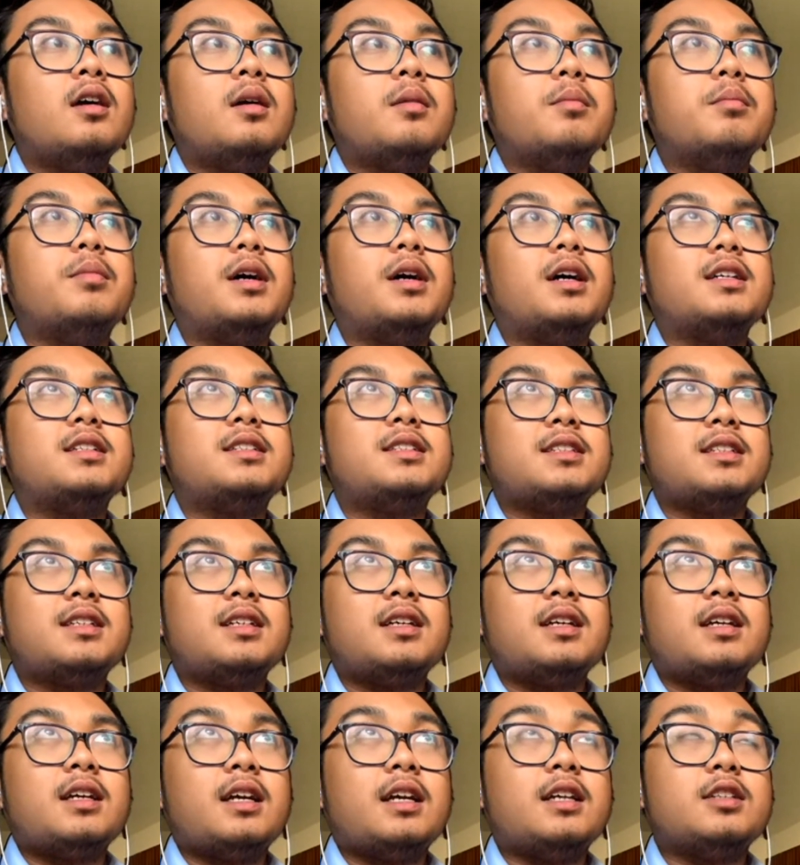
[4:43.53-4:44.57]
but
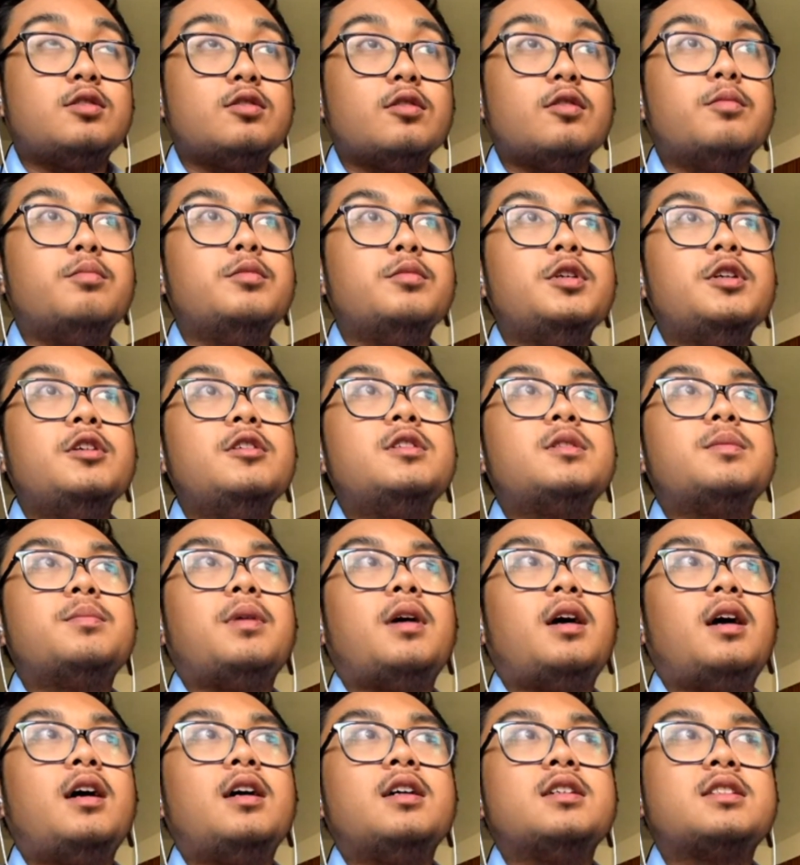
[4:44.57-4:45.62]
it sort of moves
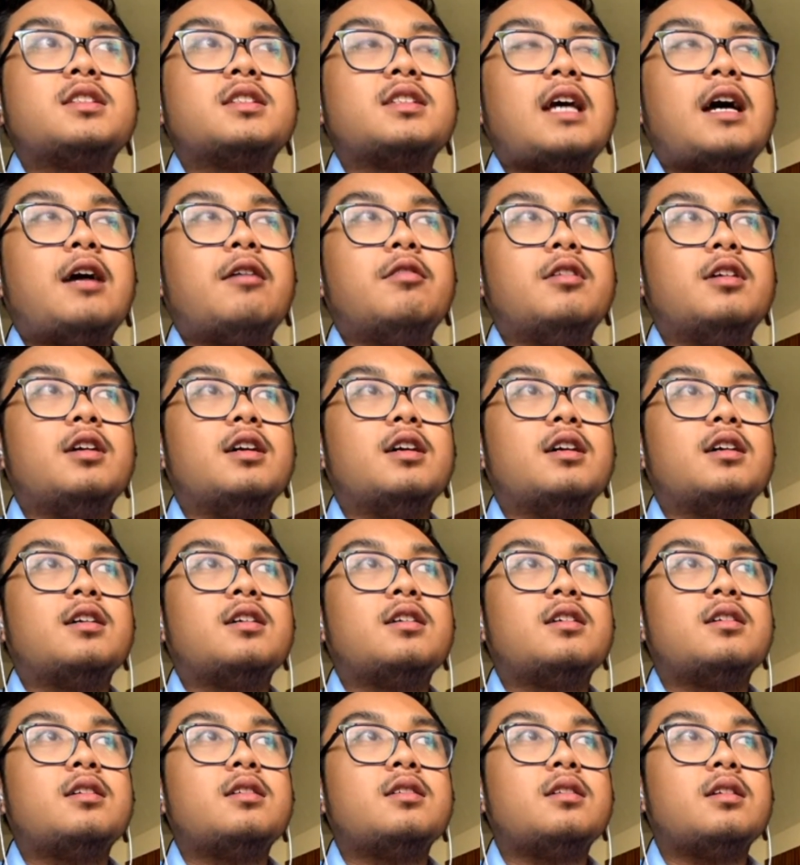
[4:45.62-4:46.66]
past our
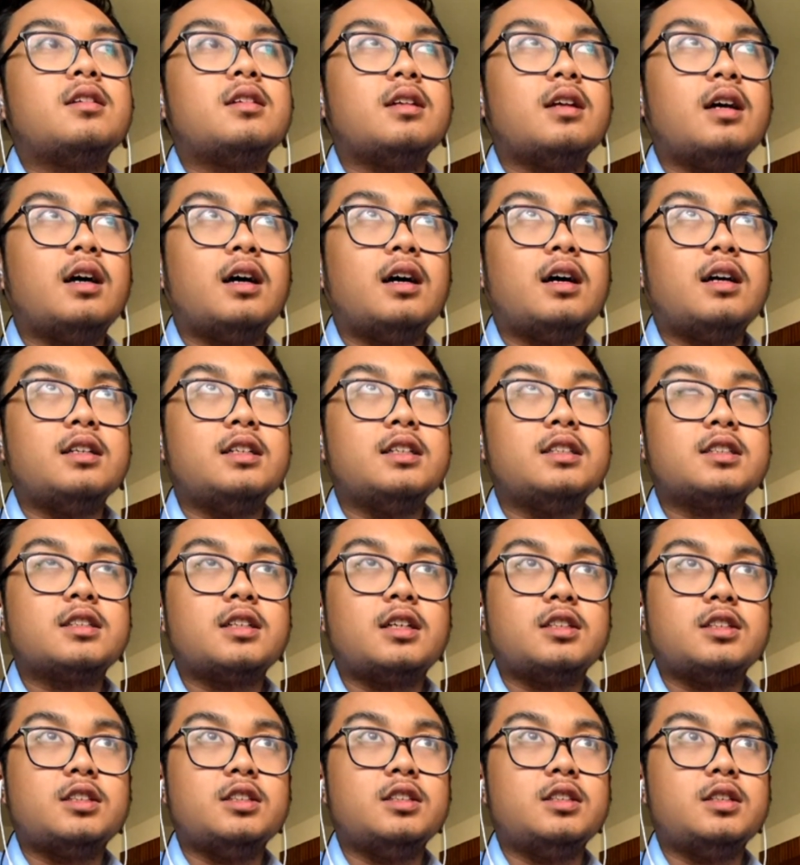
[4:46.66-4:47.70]
uh,
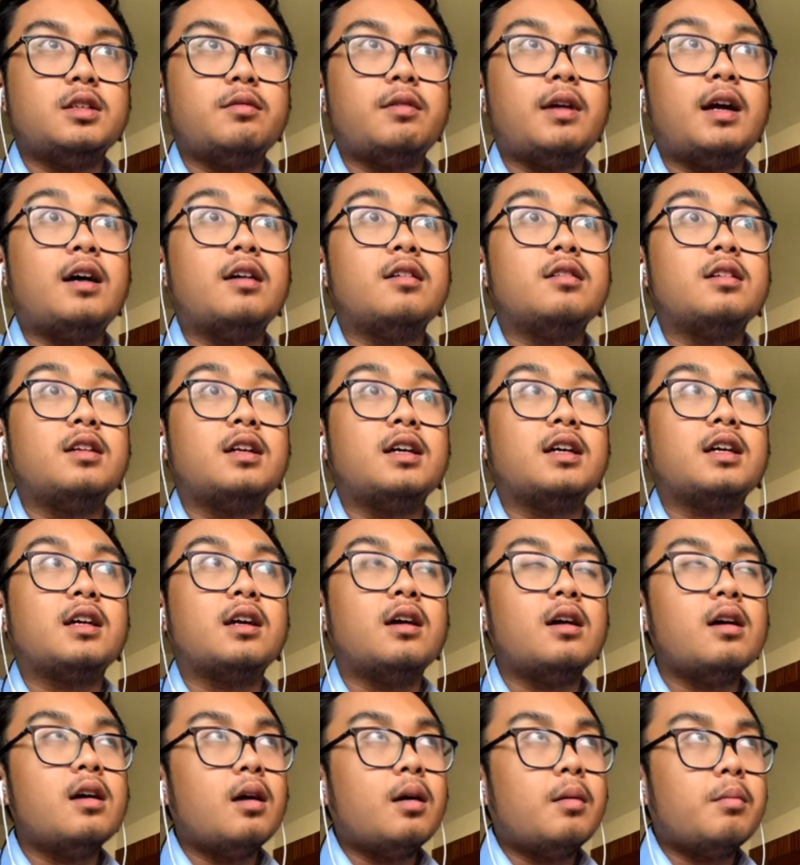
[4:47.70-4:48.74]
discussions around like
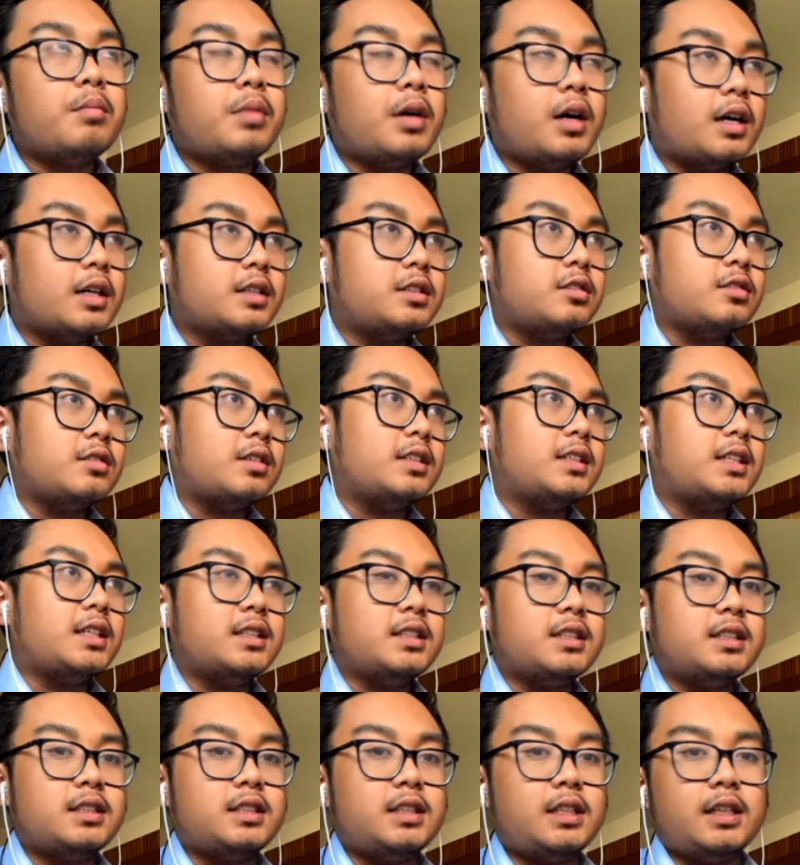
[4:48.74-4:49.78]
personal
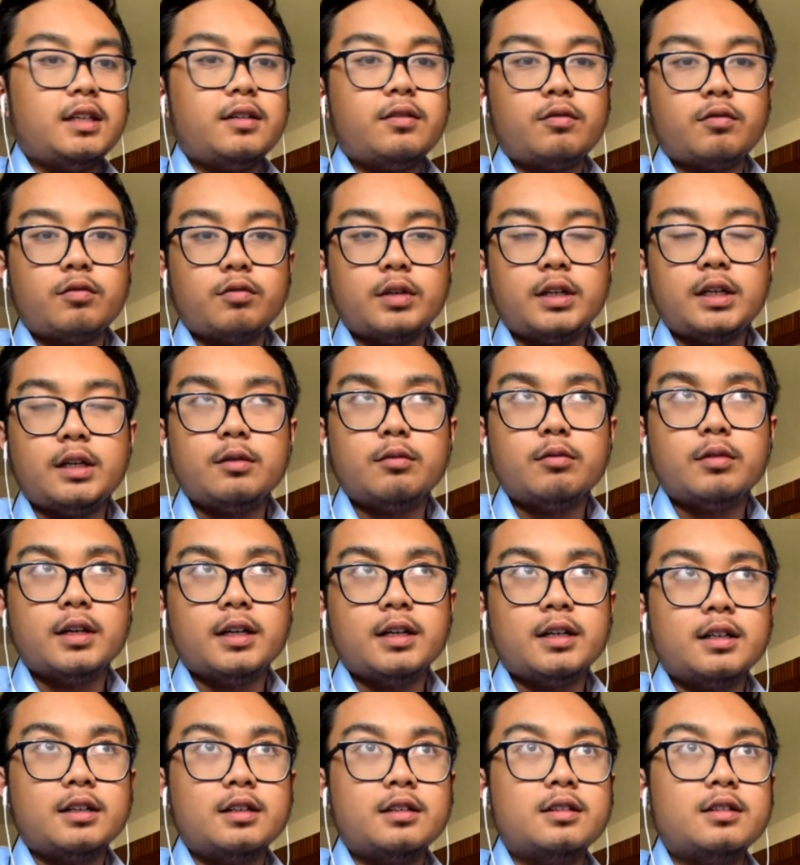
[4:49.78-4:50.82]
identity, free
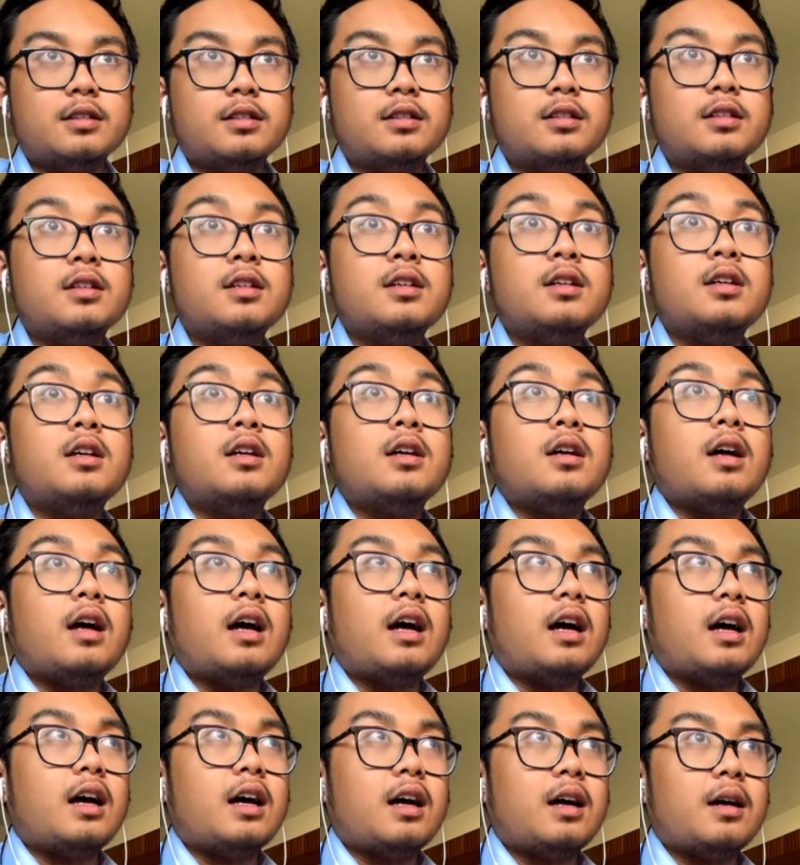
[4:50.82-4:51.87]
will,
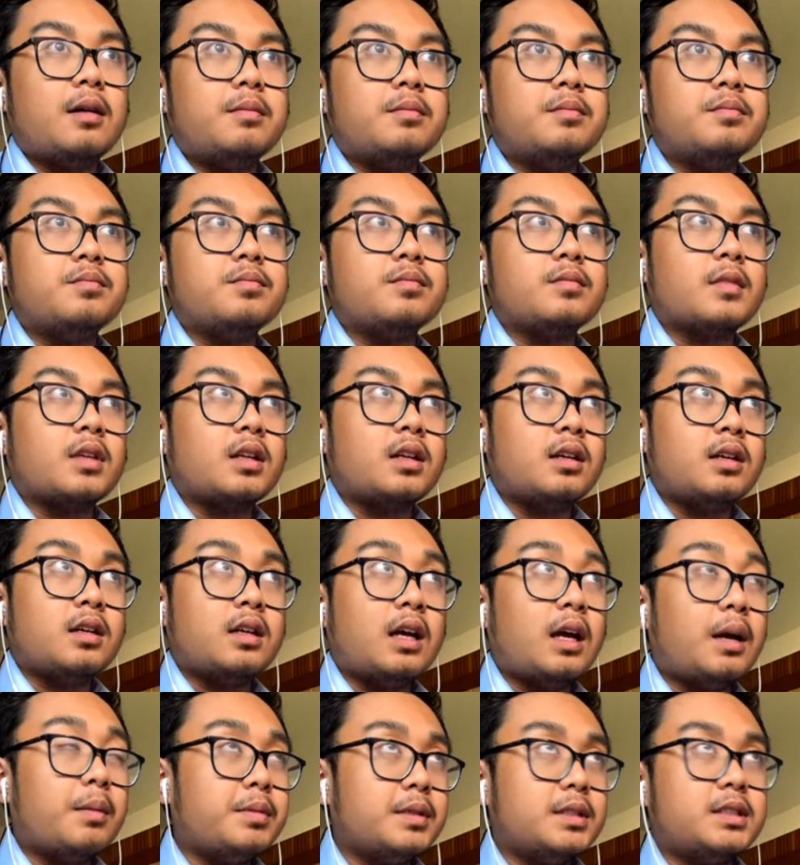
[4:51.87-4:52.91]
um,
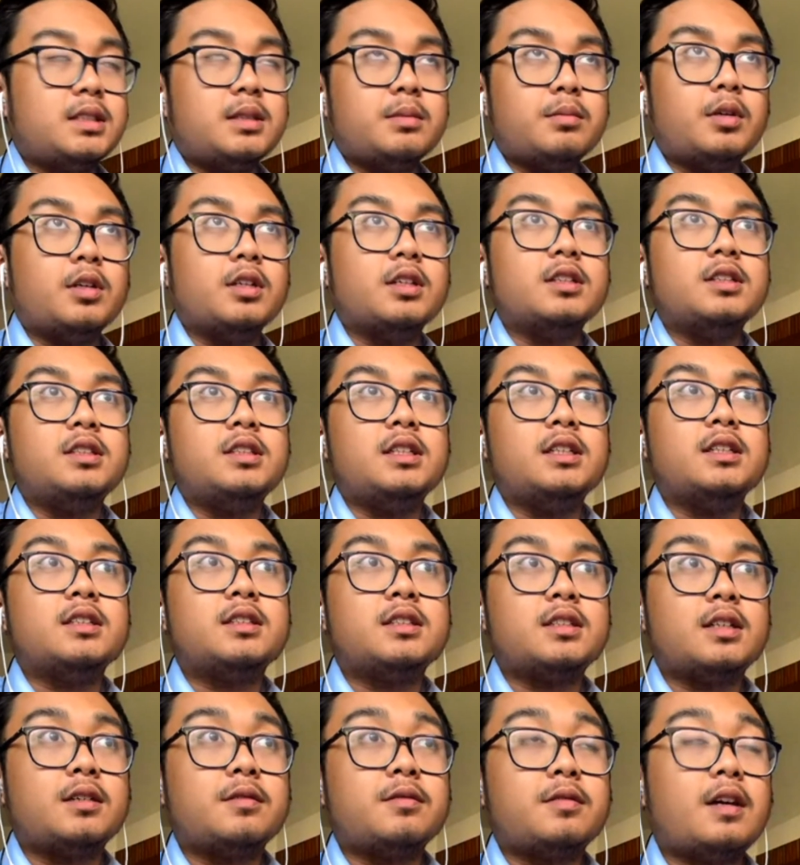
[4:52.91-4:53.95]
epistemology, and
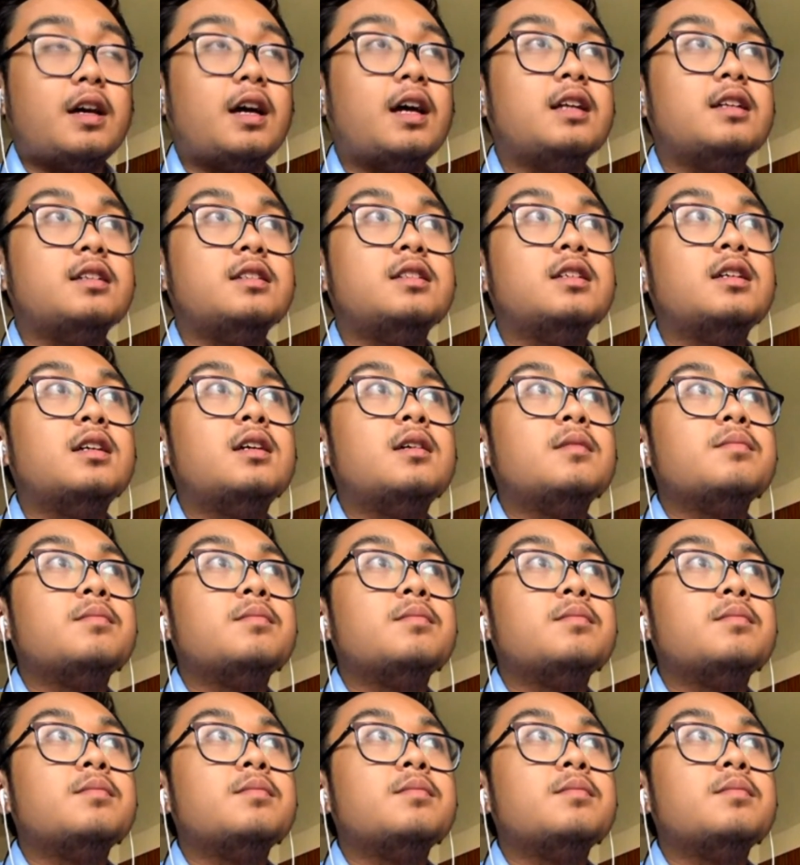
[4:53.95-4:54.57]
stuff, and